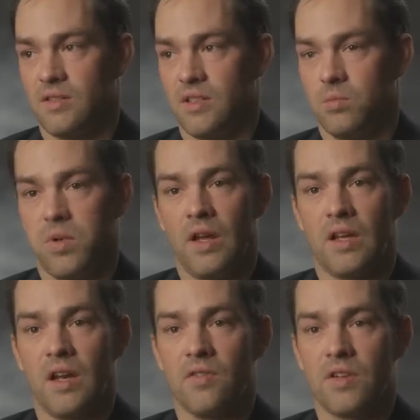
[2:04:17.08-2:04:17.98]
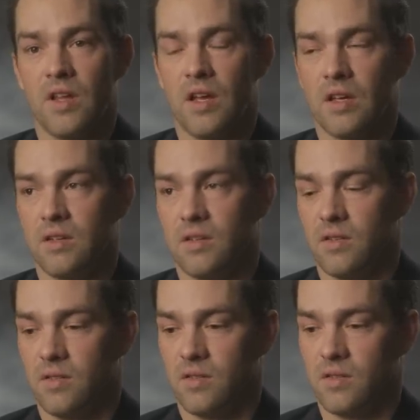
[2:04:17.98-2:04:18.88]
just blanket everything and
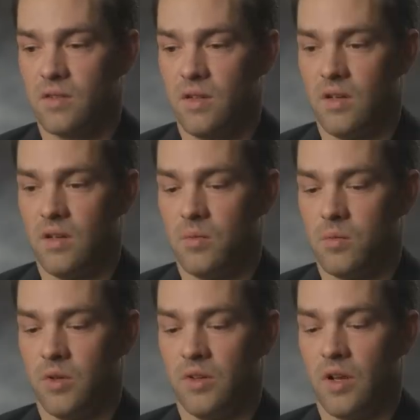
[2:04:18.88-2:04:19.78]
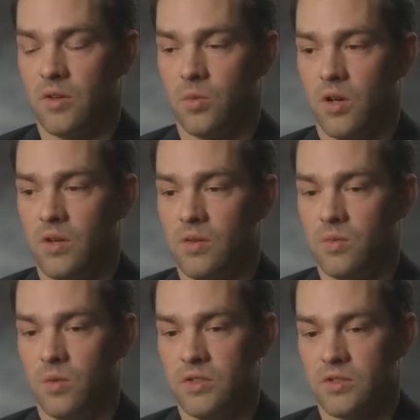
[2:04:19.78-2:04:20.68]
put it under one
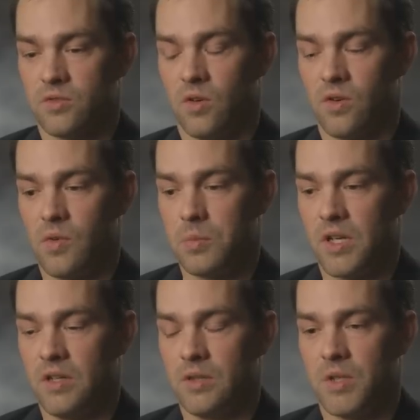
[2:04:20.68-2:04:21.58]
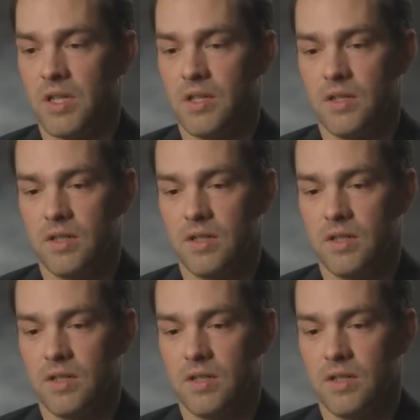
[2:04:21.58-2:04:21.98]
stroke of a pen, but